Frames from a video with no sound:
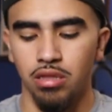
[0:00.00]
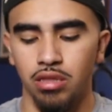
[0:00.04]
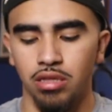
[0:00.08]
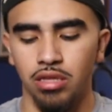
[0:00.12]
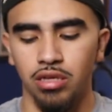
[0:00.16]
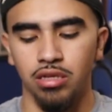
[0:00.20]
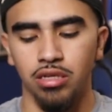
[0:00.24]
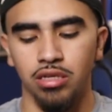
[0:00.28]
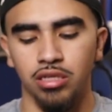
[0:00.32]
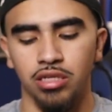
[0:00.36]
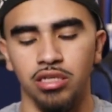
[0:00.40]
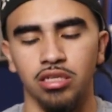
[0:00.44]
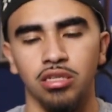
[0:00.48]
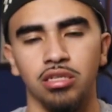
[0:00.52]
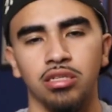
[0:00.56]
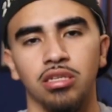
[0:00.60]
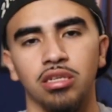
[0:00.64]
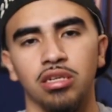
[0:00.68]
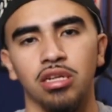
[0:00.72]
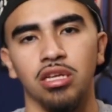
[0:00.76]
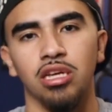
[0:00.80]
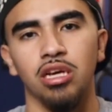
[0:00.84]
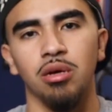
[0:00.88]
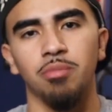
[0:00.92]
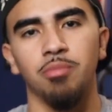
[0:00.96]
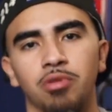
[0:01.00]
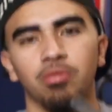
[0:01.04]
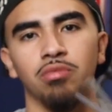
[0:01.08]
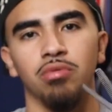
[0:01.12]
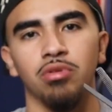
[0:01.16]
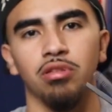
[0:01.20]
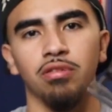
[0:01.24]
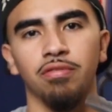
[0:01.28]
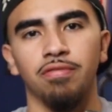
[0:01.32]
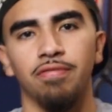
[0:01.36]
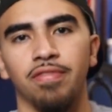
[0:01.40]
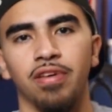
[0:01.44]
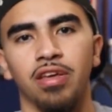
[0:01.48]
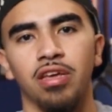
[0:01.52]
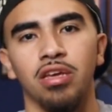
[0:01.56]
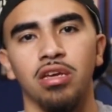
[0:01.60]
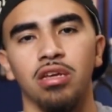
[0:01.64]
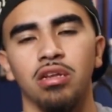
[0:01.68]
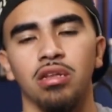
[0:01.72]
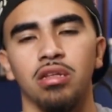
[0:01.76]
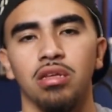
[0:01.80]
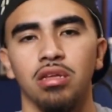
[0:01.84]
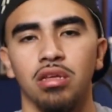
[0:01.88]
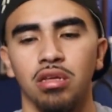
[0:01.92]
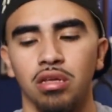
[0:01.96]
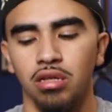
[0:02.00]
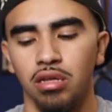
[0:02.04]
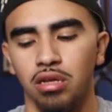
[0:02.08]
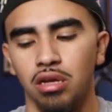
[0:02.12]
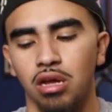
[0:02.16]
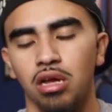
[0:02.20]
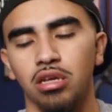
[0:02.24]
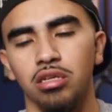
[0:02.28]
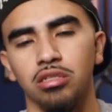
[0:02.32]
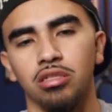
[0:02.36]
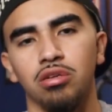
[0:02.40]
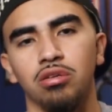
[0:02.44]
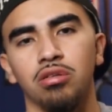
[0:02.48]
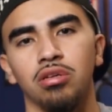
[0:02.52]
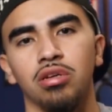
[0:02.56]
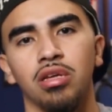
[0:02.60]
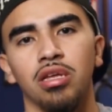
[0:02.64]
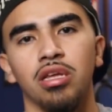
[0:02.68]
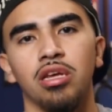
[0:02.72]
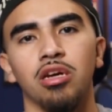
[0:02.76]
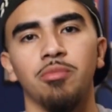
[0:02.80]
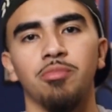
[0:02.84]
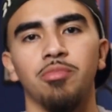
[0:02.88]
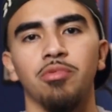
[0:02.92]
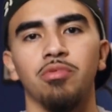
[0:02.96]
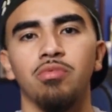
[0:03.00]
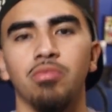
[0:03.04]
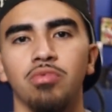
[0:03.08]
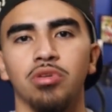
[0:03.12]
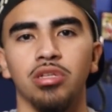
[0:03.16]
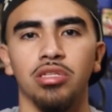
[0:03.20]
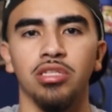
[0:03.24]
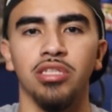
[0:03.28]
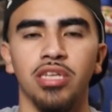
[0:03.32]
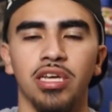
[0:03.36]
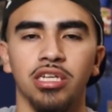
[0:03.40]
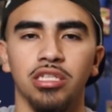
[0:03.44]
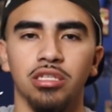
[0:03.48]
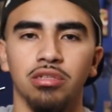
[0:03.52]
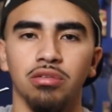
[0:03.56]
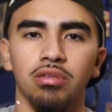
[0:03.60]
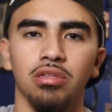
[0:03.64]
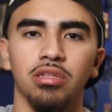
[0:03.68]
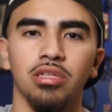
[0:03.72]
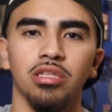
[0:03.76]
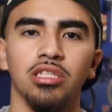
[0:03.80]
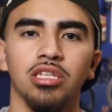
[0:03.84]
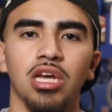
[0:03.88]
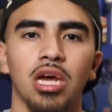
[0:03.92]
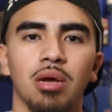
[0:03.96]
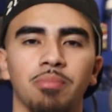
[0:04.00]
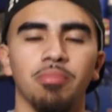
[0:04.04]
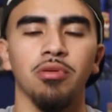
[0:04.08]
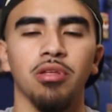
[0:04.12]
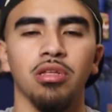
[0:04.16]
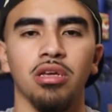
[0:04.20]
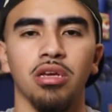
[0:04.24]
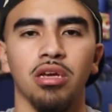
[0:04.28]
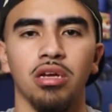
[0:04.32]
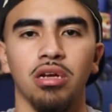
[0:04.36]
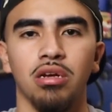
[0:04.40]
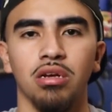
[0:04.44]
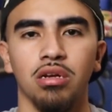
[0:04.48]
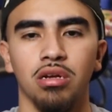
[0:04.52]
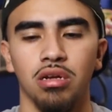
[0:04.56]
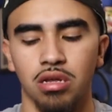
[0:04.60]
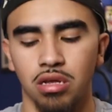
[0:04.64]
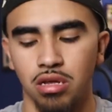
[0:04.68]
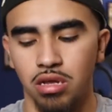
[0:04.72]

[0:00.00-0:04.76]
Thinner shears is going to help you with the fade. Also gonna help you with texture in the top of the hair.